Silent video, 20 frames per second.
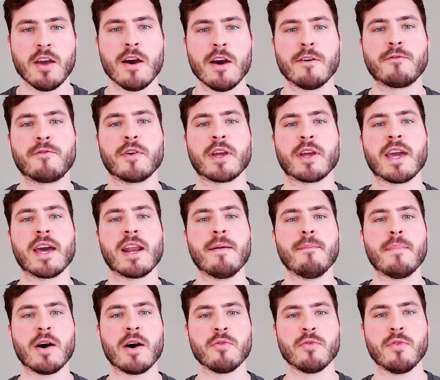Forget
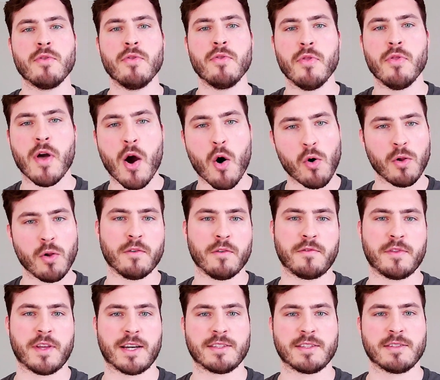about all of
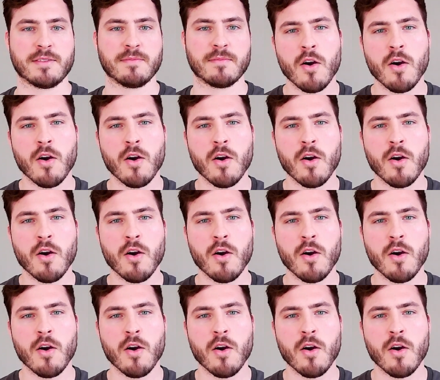that.